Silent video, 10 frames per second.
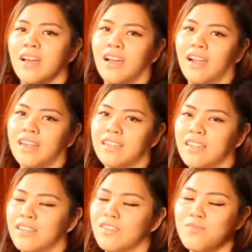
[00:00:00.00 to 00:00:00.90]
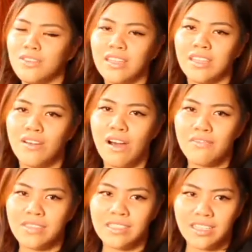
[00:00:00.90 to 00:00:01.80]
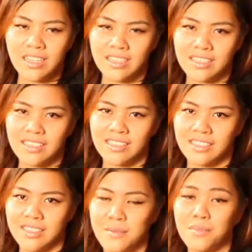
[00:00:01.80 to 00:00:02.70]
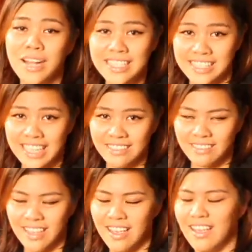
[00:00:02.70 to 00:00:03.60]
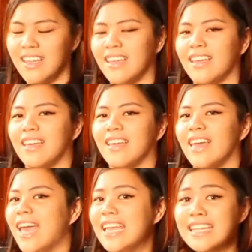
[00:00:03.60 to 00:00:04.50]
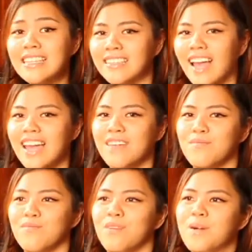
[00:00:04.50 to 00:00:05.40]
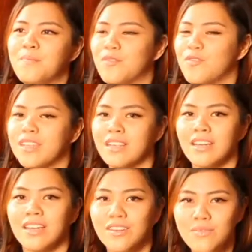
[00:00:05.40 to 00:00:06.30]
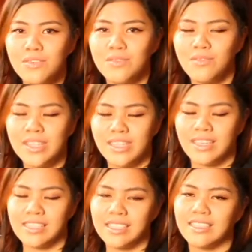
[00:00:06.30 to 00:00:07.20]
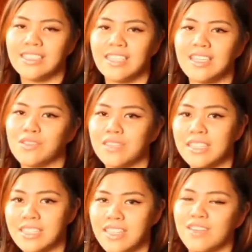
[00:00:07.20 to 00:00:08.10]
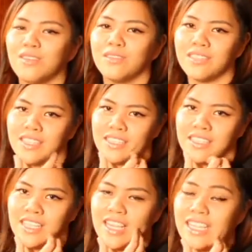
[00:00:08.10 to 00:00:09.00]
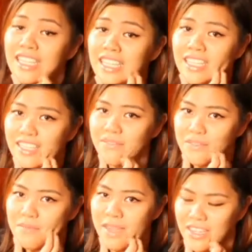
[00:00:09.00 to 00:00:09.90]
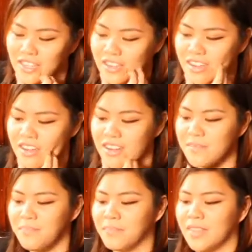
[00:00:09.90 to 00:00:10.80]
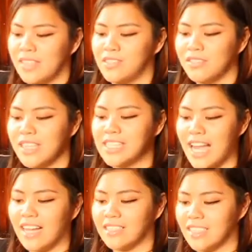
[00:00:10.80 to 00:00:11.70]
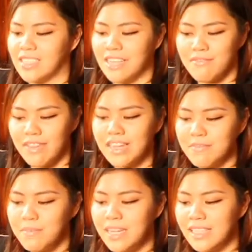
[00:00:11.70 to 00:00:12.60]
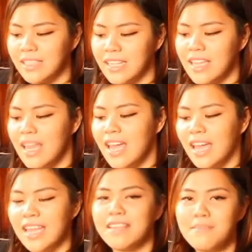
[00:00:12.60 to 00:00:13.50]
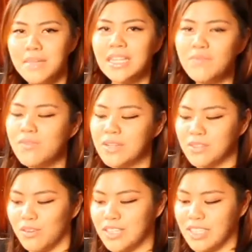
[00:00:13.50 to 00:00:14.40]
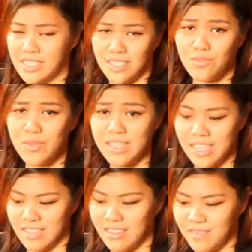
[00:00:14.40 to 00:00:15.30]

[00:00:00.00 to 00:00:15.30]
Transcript: Are the community officers present anytime when the citizens or the stakeholders need information? So that's access, availability, and the minimum resources that we need